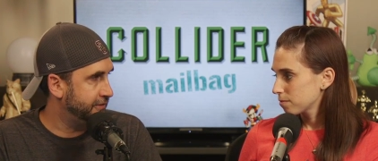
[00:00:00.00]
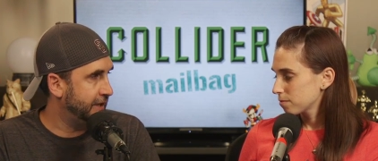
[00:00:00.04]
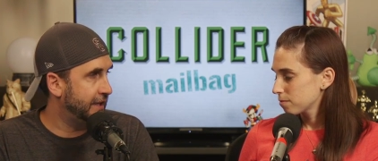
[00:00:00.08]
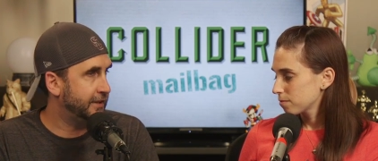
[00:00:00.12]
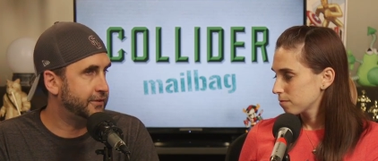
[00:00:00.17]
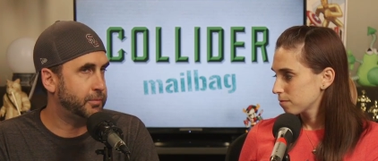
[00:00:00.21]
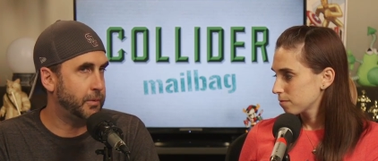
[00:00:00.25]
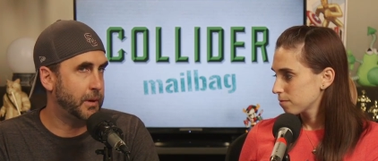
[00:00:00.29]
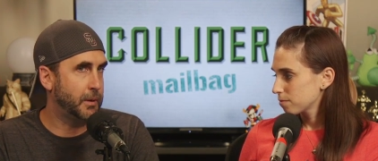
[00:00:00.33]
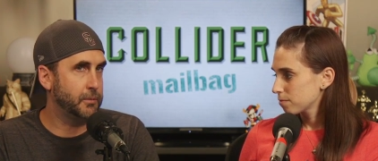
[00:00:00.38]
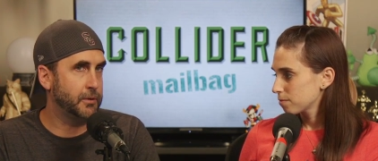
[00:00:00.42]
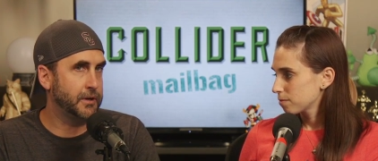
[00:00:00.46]

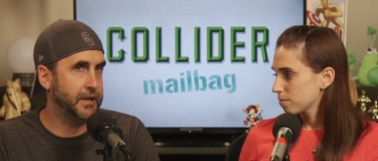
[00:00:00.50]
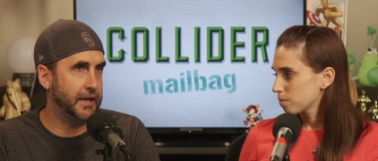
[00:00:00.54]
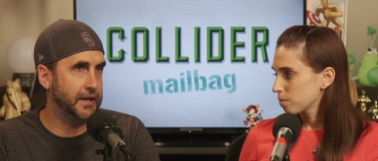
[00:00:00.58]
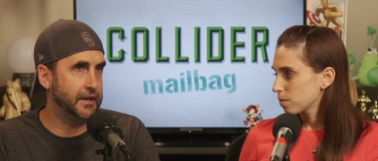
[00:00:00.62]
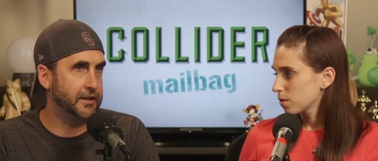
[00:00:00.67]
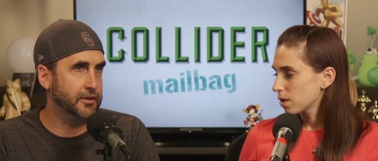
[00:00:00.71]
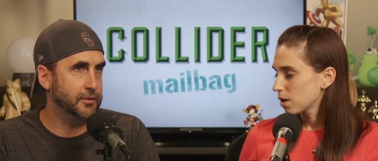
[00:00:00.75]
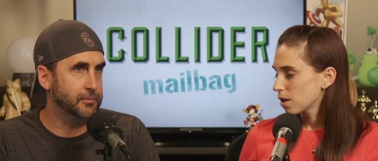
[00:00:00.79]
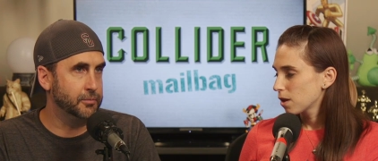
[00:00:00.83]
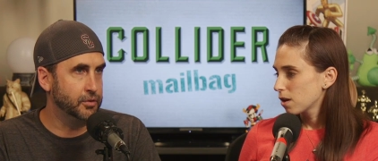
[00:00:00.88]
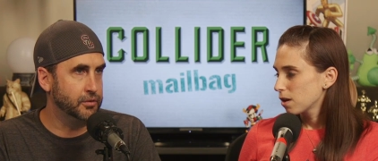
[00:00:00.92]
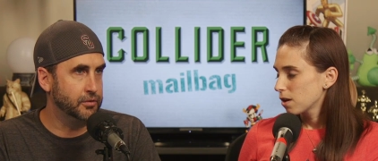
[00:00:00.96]
Speaker 1: That's why we're
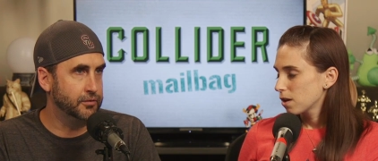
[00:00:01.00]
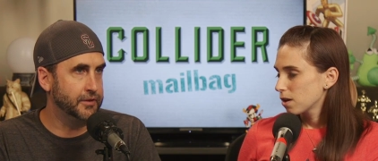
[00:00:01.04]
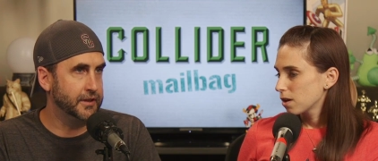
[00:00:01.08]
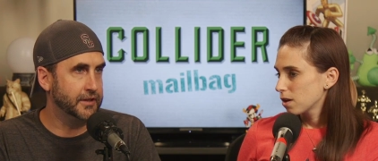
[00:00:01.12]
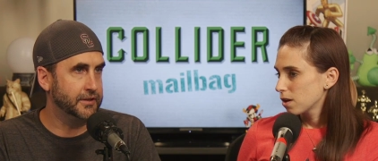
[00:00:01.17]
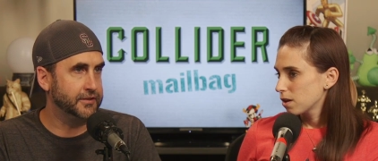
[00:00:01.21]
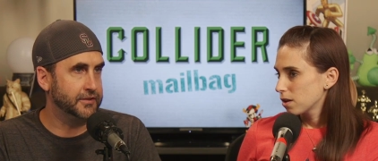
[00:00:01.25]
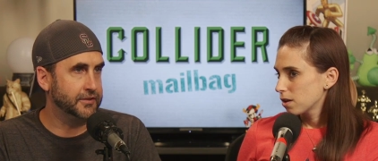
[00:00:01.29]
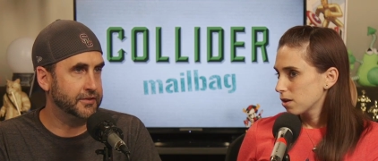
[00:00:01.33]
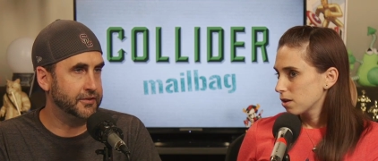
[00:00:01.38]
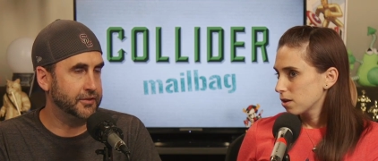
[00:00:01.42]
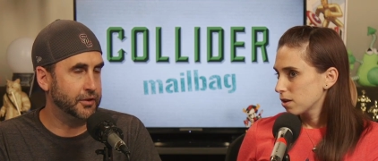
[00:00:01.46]
getting the
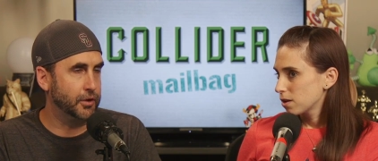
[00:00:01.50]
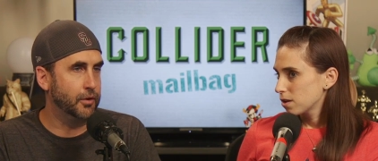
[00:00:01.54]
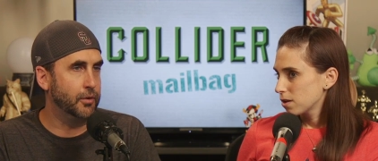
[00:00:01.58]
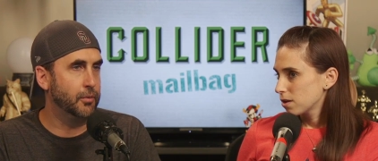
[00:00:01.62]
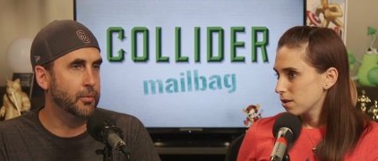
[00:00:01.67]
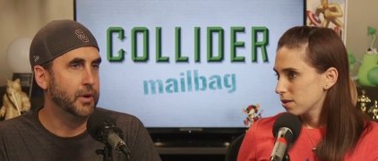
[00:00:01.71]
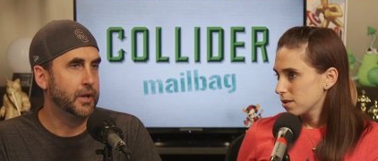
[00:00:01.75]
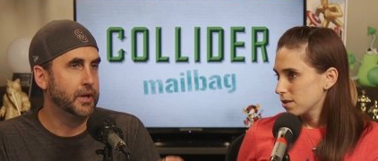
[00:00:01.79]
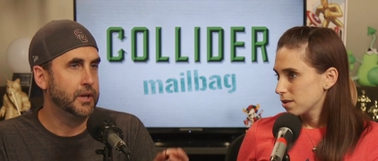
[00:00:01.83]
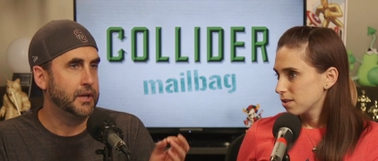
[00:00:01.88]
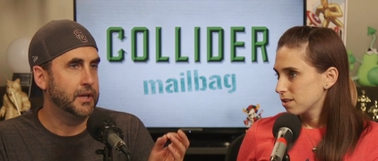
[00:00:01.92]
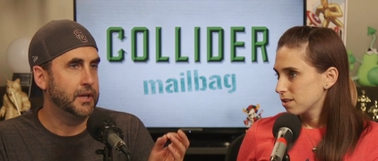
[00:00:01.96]
movies. And so